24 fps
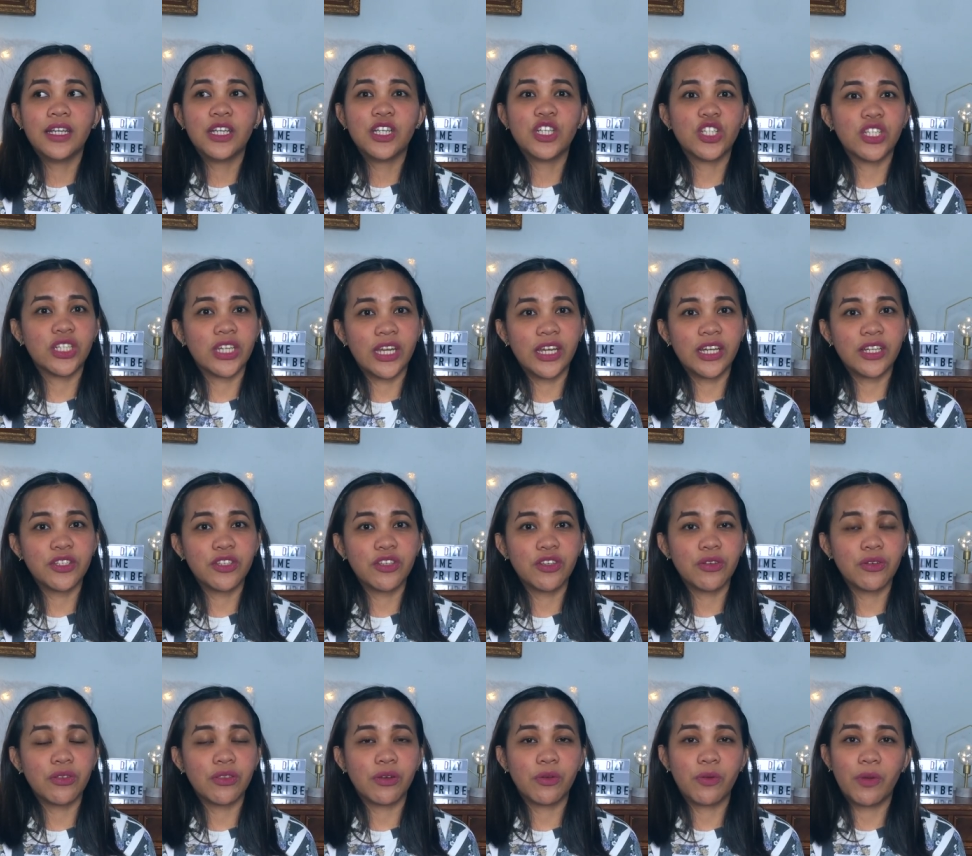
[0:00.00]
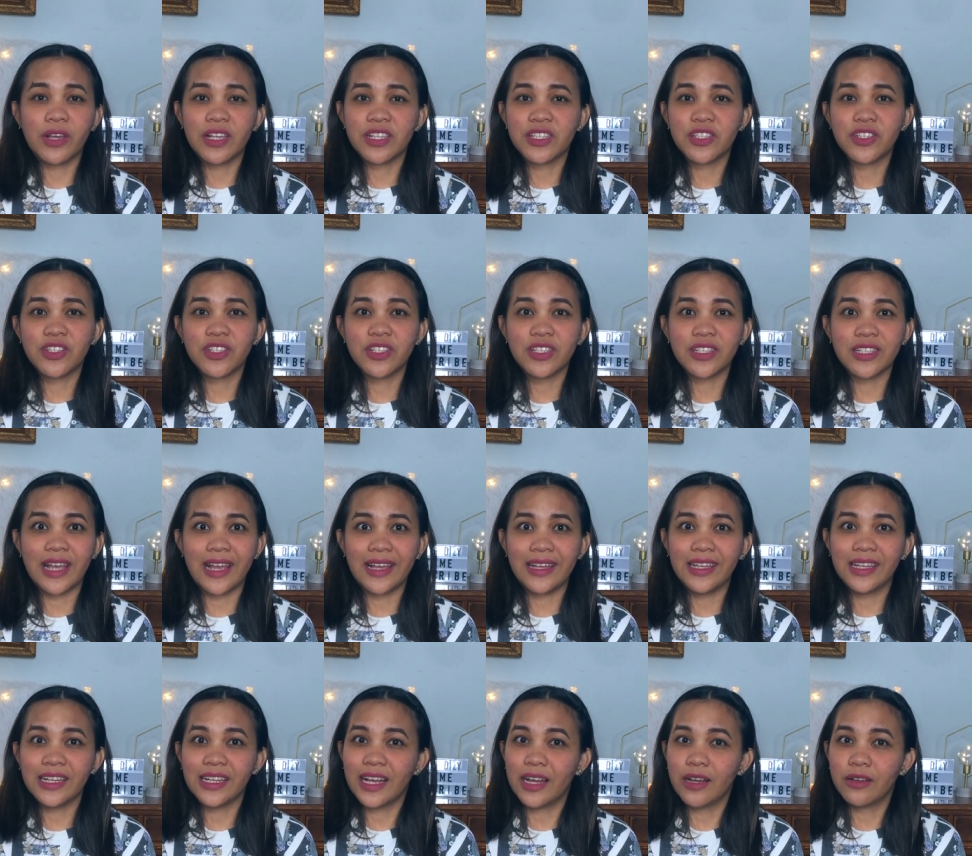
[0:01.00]
share to you the questions I
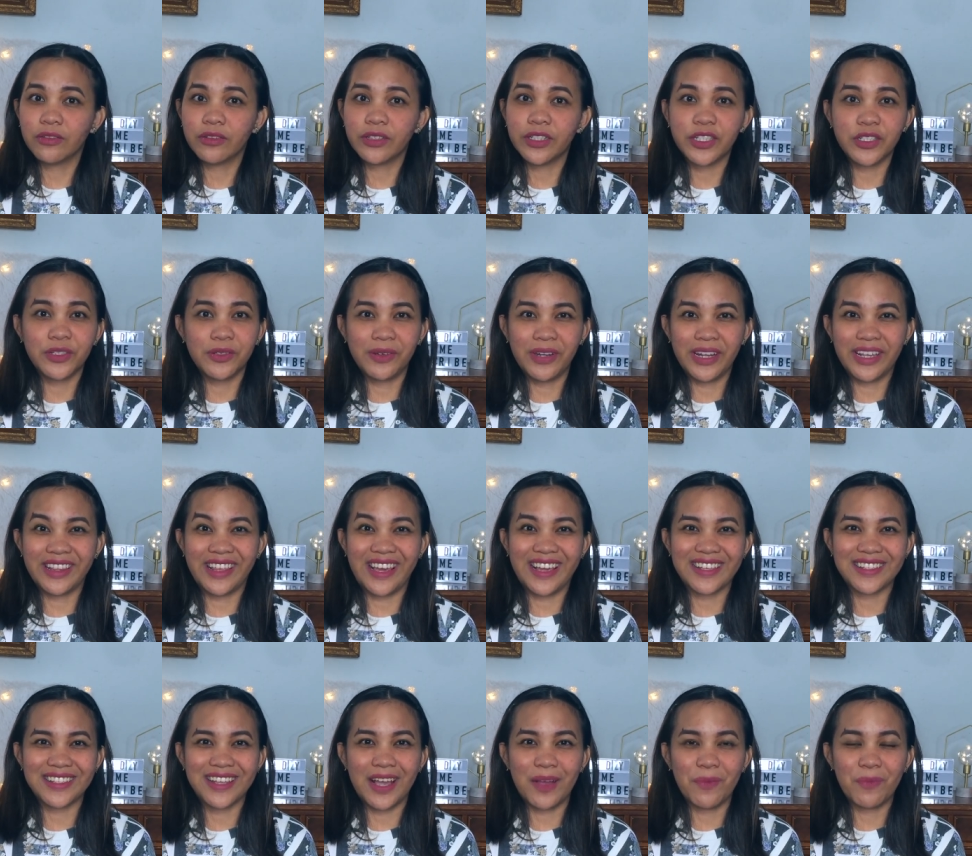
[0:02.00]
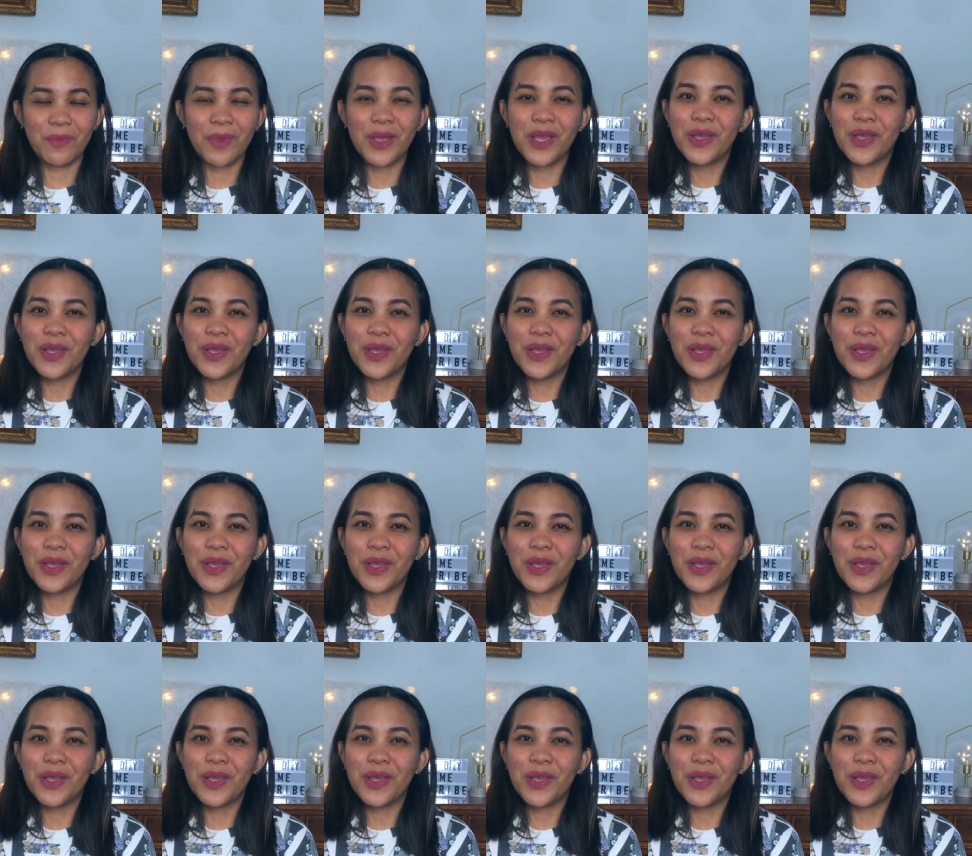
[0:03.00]
encountered during the exam.